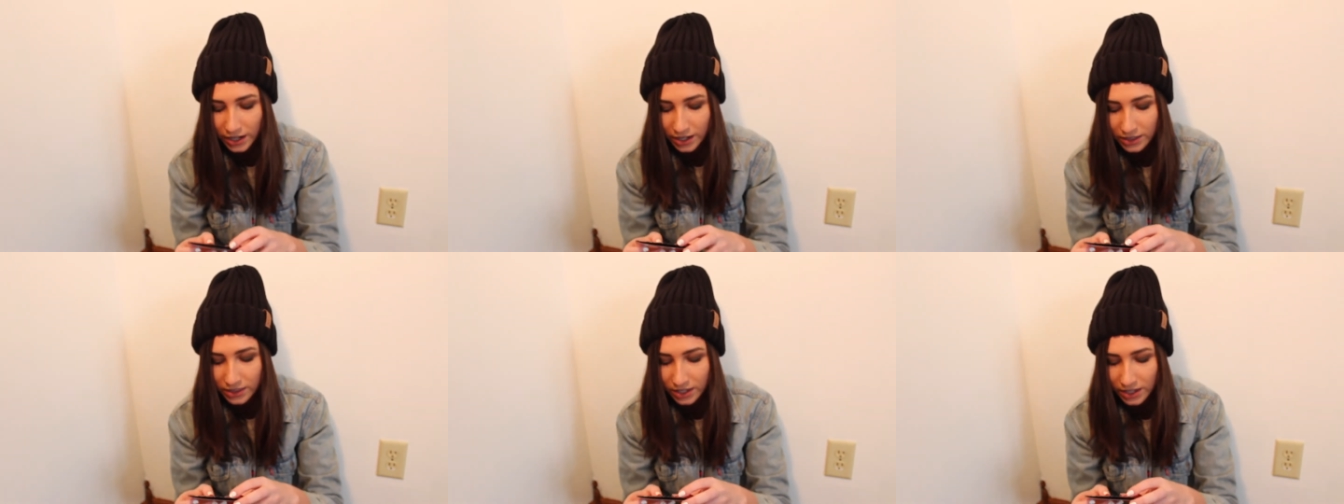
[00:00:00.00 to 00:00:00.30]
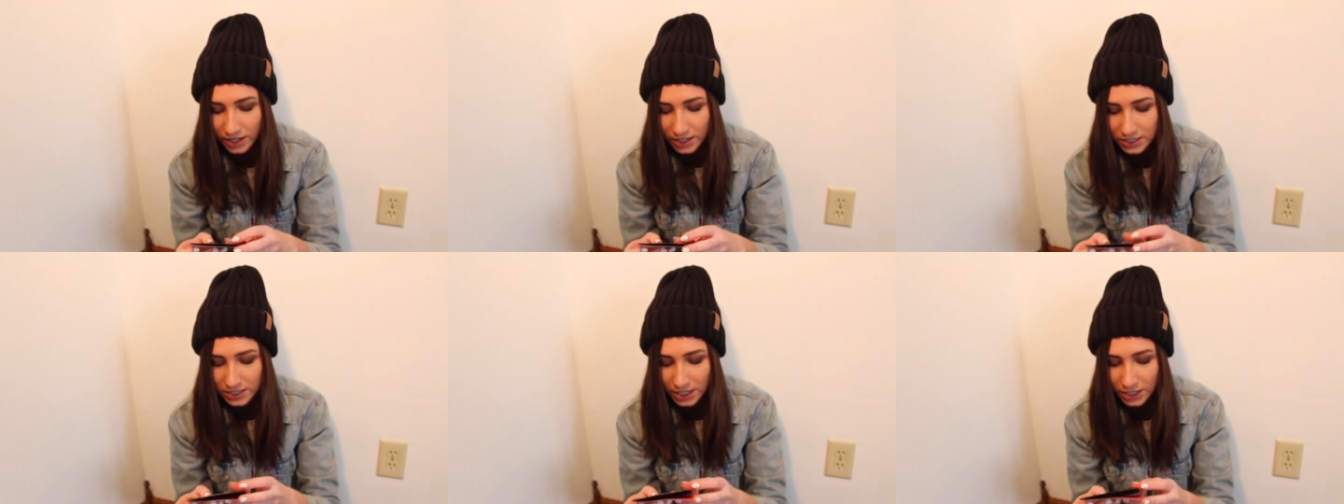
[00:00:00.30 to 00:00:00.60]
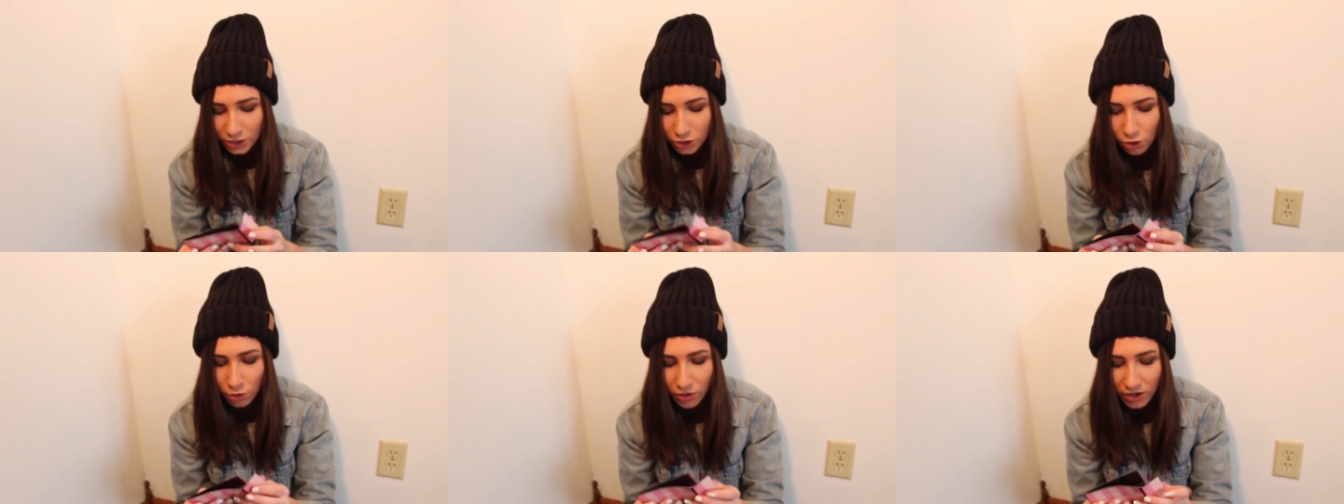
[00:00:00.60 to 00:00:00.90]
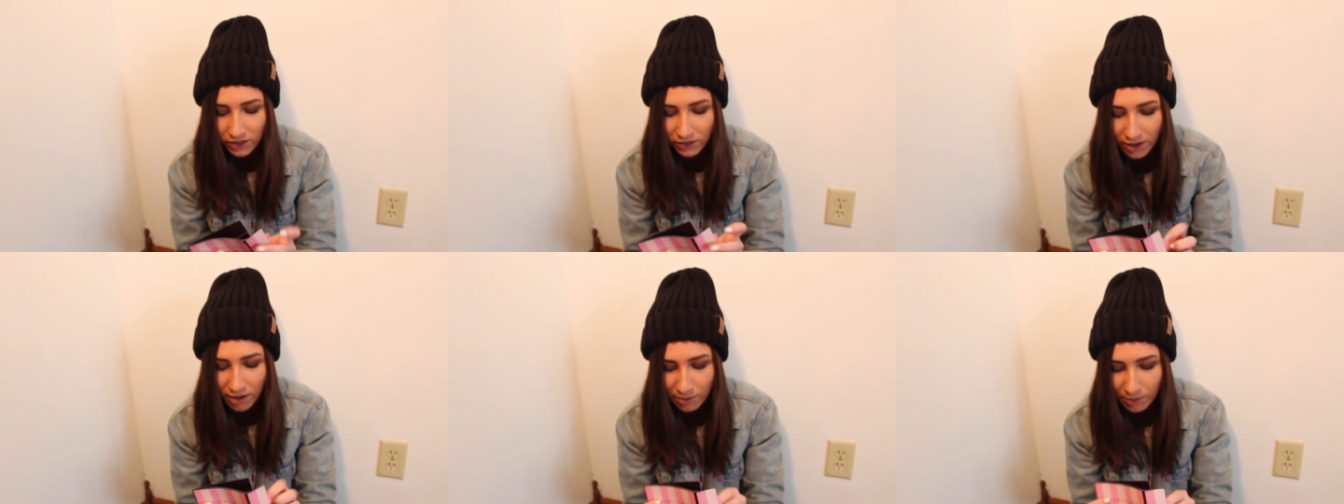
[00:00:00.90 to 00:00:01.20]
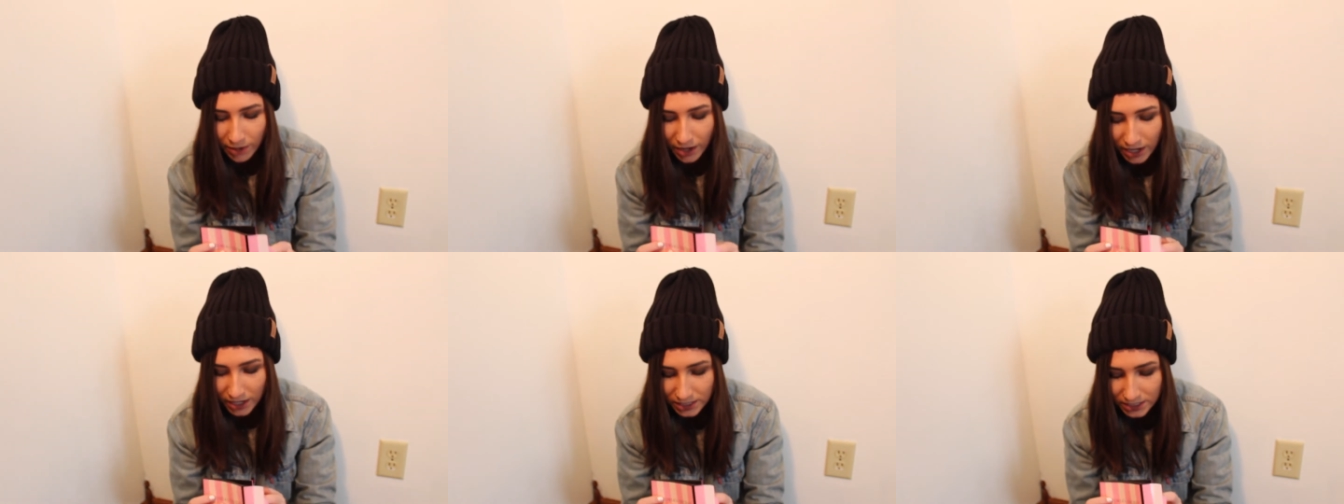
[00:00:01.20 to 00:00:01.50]
I think it's like
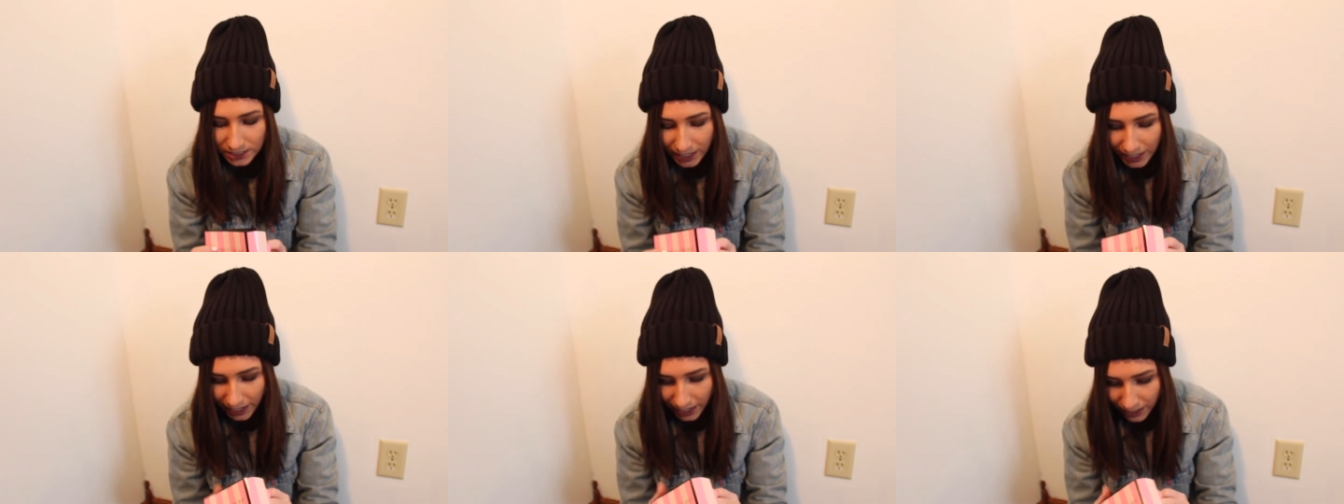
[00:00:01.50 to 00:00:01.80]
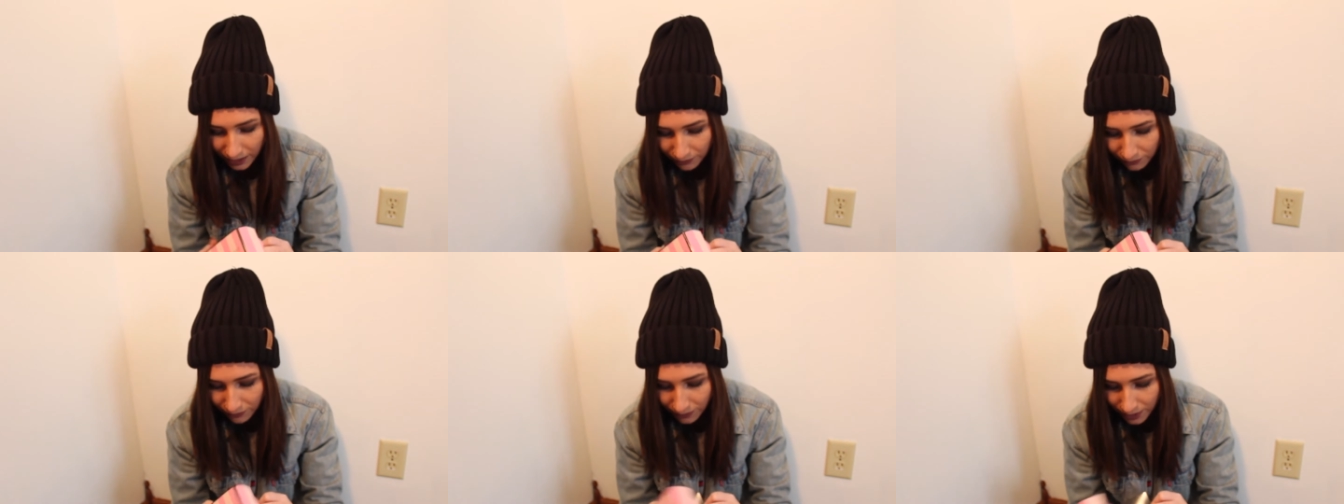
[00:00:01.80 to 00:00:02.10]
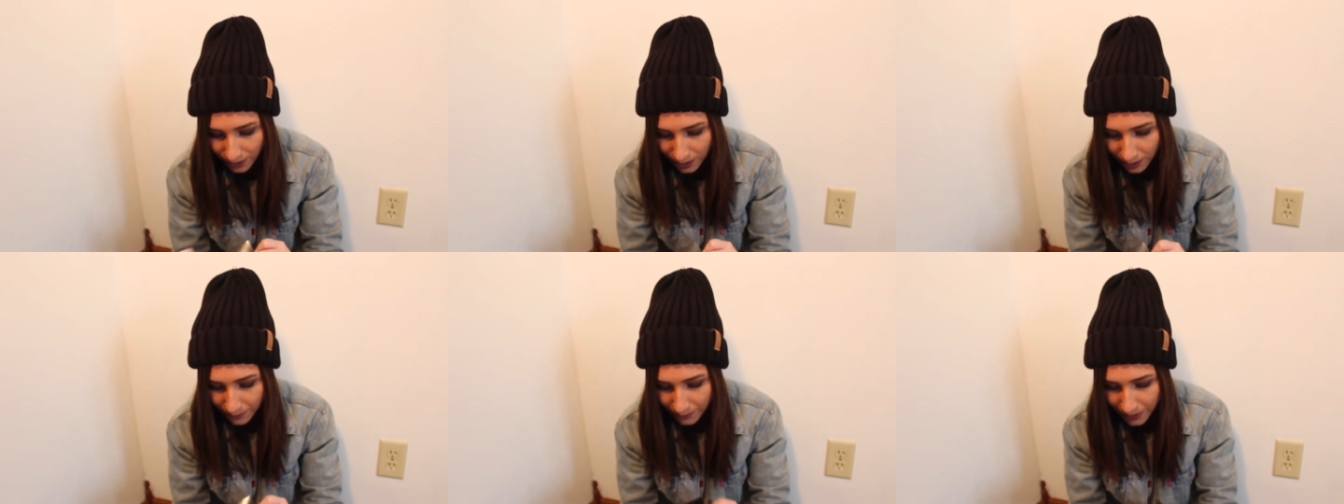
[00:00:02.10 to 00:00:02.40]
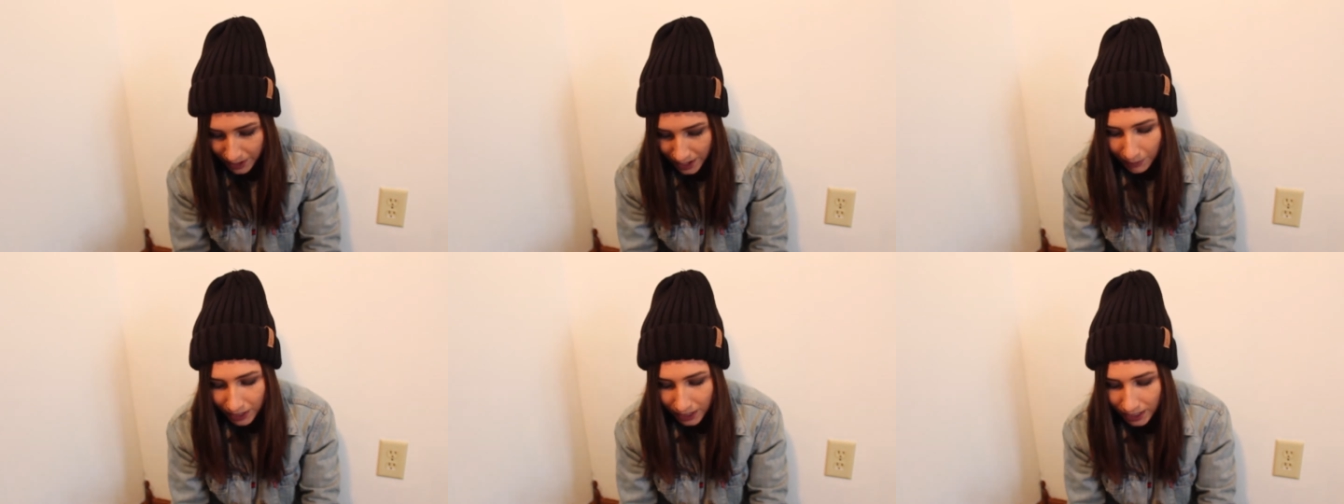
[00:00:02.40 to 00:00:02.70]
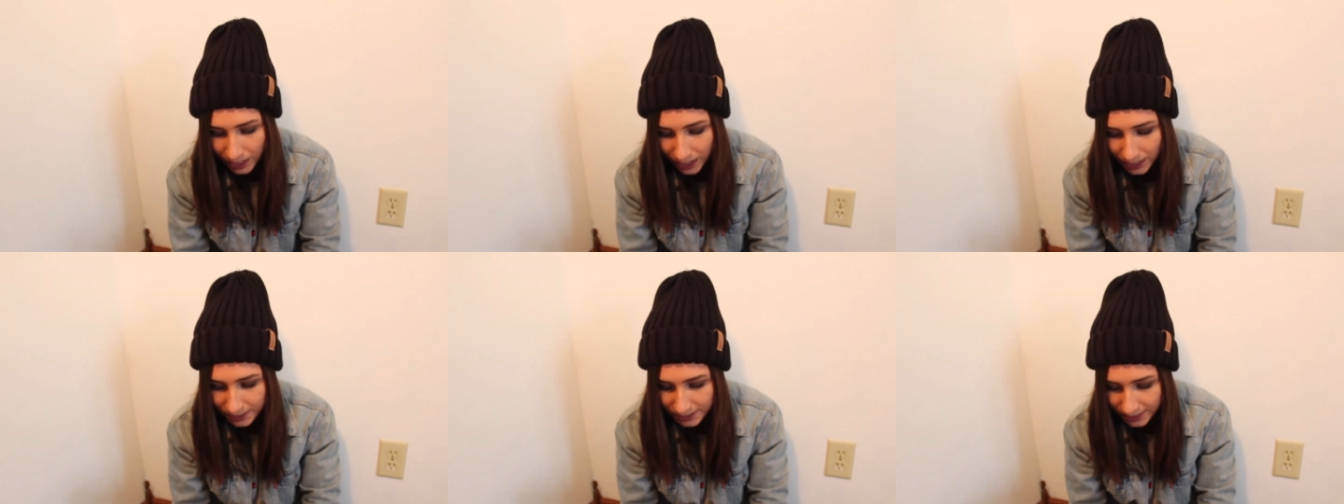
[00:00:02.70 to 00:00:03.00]
25 bucks. I got it from my
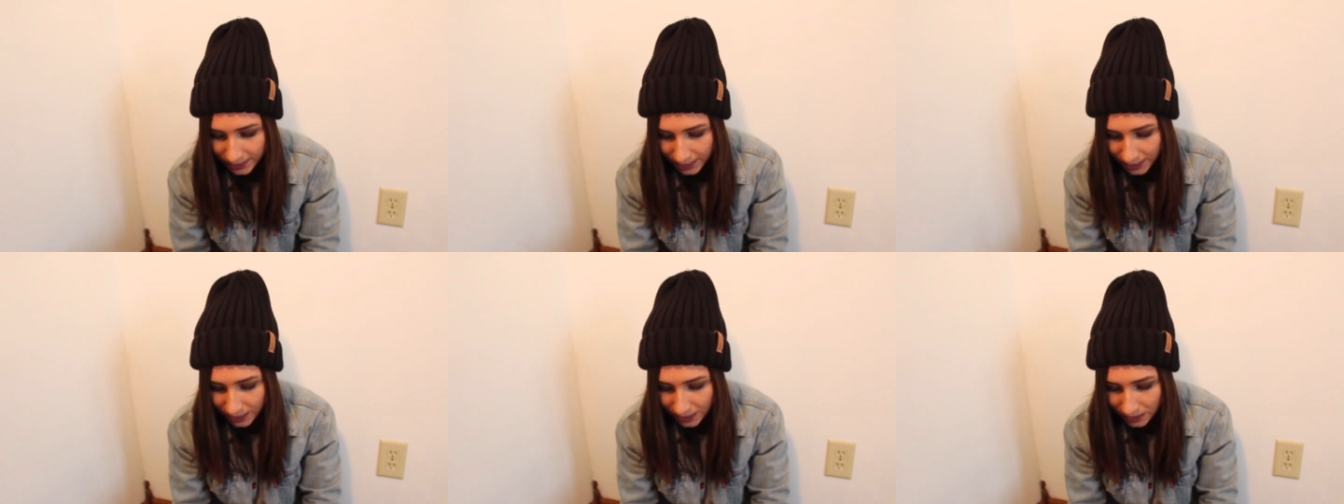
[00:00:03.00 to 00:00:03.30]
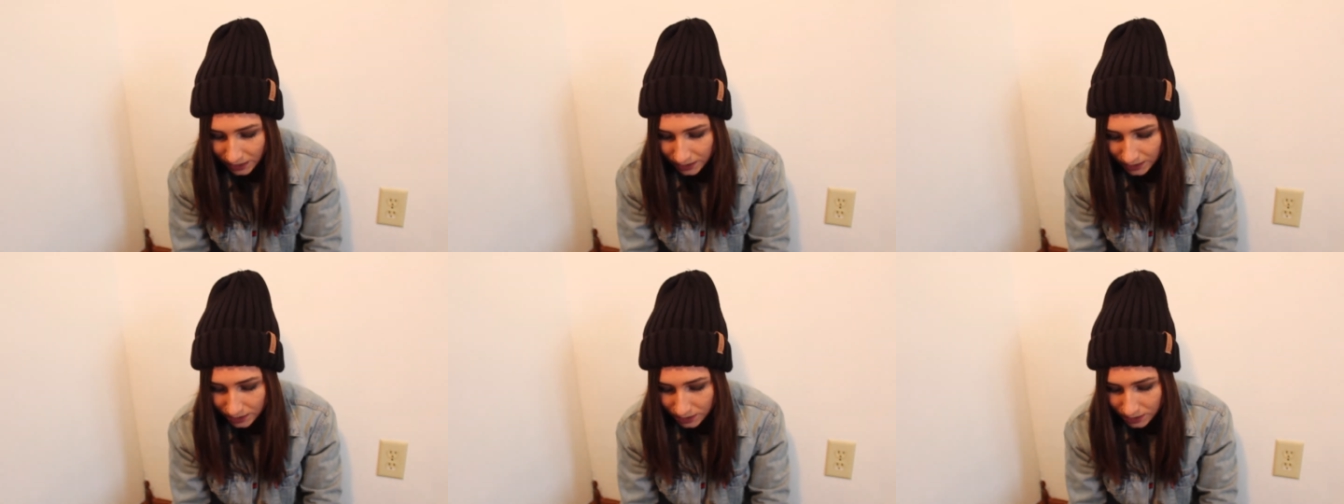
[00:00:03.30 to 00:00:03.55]
cousin.